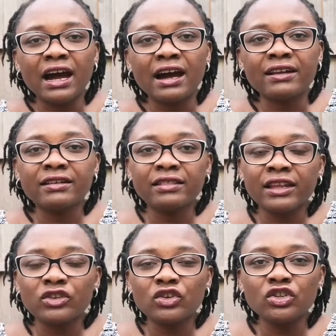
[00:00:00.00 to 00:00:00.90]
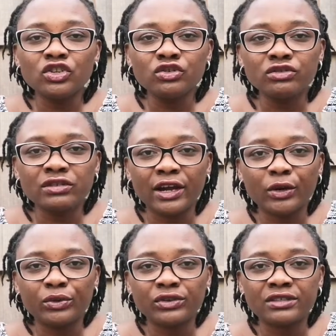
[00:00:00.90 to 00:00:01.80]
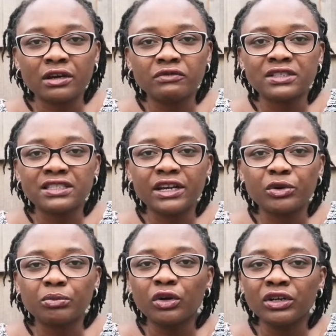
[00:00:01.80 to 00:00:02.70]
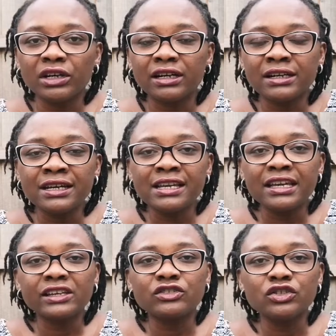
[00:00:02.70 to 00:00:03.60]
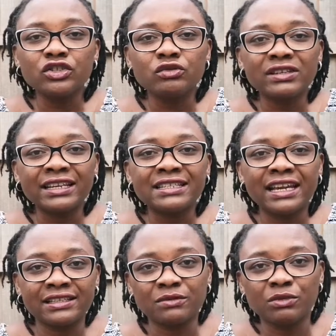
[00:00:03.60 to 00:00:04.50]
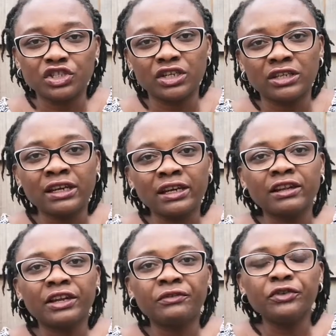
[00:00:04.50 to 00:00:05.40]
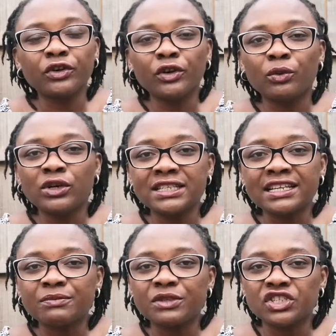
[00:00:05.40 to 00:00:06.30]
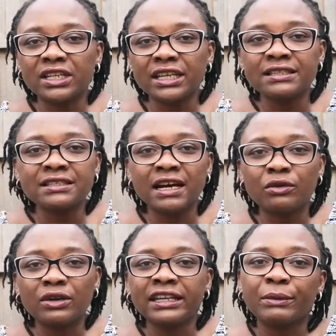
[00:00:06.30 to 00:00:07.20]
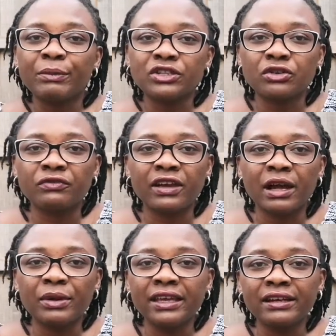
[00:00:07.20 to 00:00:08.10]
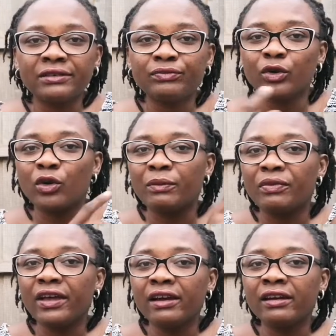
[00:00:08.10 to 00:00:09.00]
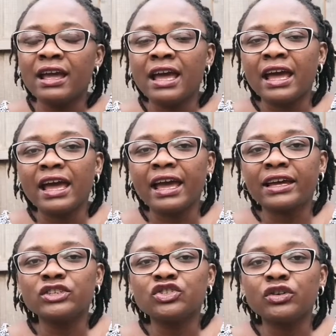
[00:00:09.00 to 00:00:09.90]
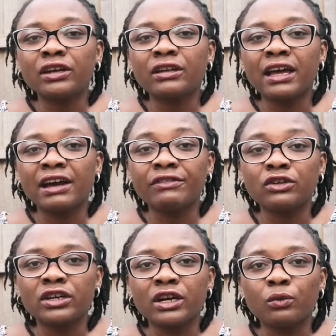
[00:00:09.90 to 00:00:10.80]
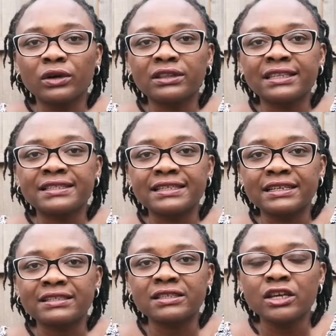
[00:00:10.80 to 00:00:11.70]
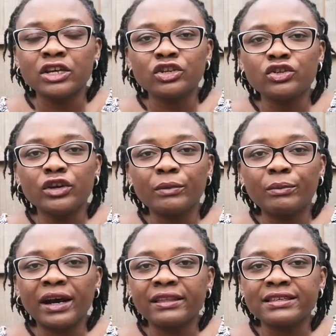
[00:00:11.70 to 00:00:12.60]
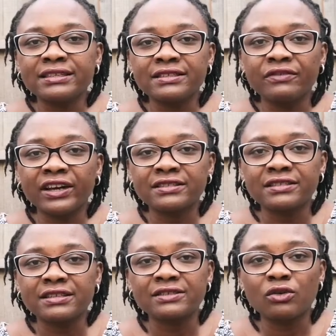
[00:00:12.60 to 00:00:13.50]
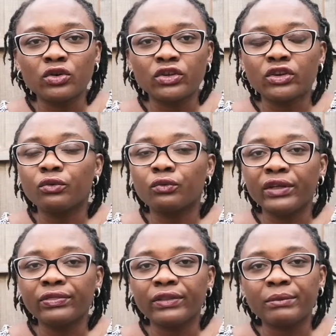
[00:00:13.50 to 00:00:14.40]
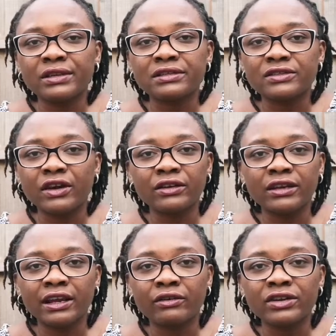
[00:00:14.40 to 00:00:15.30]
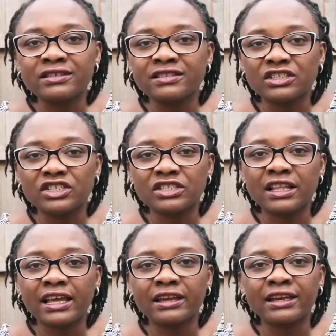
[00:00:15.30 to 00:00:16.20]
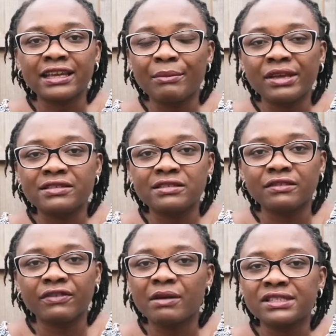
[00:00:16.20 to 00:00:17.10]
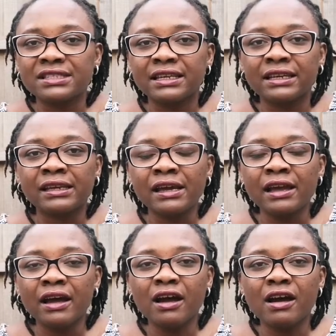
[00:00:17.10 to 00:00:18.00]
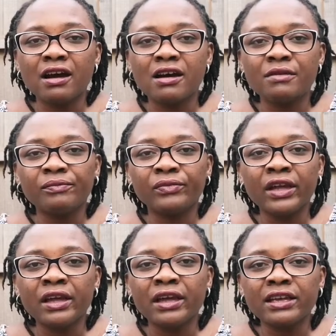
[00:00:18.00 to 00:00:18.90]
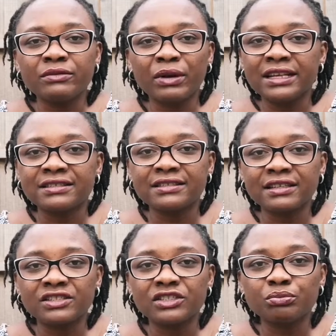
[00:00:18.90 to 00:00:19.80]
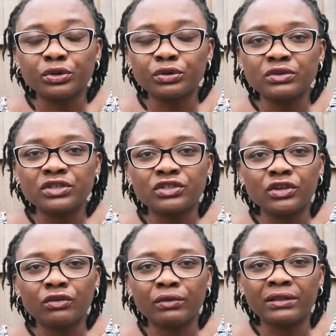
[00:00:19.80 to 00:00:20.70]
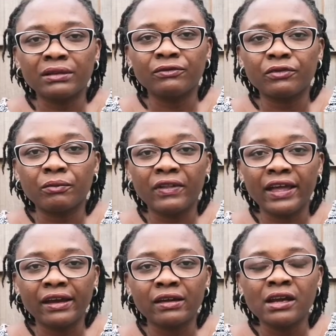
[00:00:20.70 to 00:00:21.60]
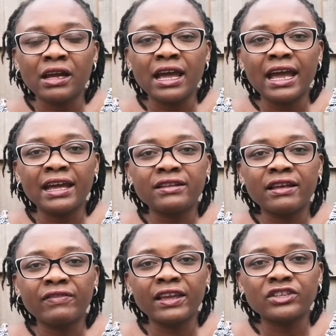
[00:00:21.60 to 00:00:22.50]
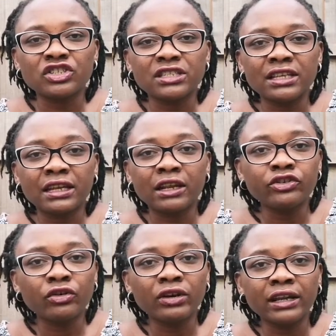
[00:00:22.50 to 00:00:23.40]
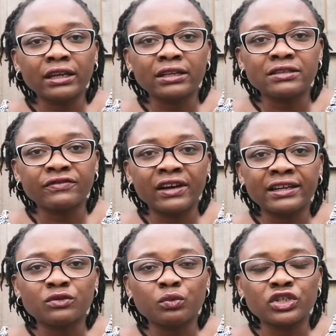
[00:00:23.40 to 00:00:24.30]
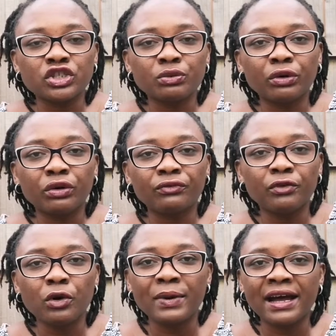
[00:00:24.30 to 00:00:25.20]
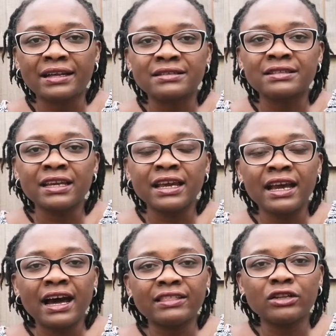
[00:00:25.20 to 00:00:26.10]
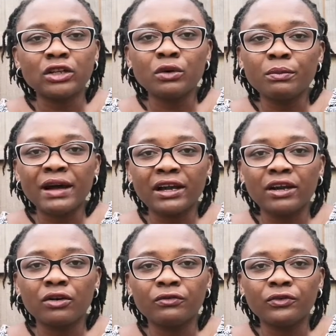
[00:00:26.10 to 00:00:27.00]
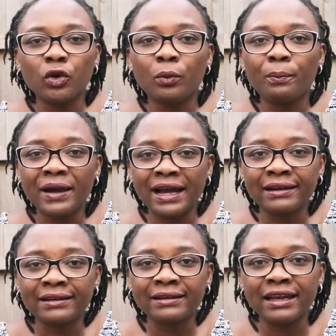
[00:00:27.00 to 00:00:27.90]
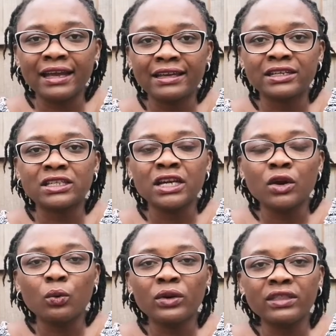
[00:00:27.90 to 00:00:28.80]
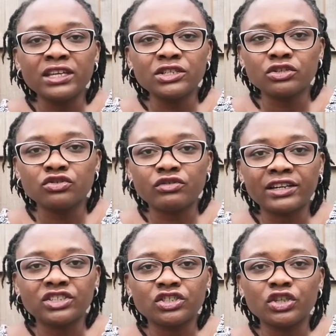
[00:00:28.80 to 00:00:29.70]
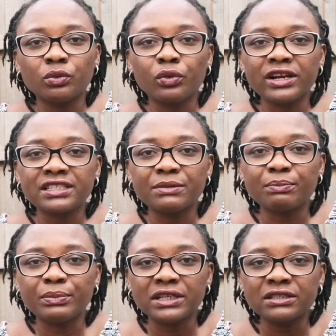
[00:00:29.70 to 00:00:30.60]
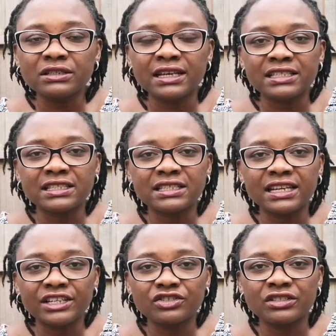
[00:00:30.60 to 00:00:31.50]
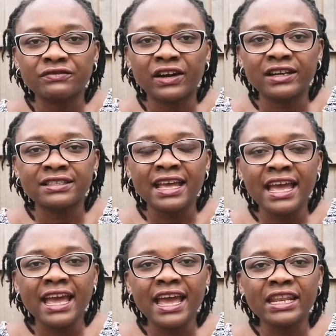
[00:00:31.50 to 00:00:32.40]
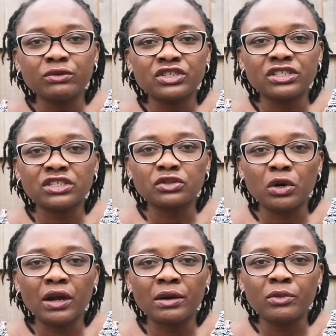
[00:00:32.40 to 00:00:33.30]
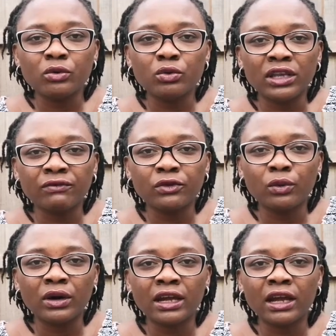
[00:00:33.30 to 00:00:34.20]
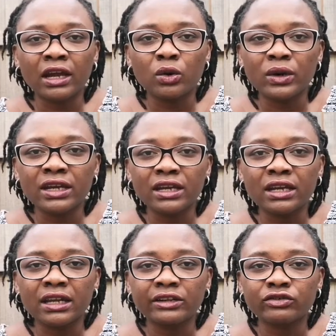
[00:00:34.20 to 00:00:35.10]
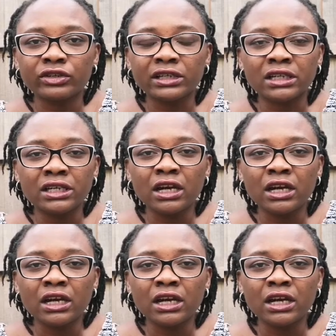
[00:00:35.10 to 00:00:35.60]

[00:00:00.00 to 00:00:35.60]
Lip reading: Another thing that you can use to help yourself to stay at home longer is to use a TENS machine. Now, if you don't know what a TENS machine is, I will link a picture of it up here or up there, and you can have a look at what this is. You can buy these devices you can rent them in certain areas, such as like a chemist, a pharmacy, in places such as Boots. You can rent them from there. And they're just an electronic device which you put 4 pads at the lower back of your back, and with each contraction you press the button that's attached to the device, and it will just stop. It will give you a quick electric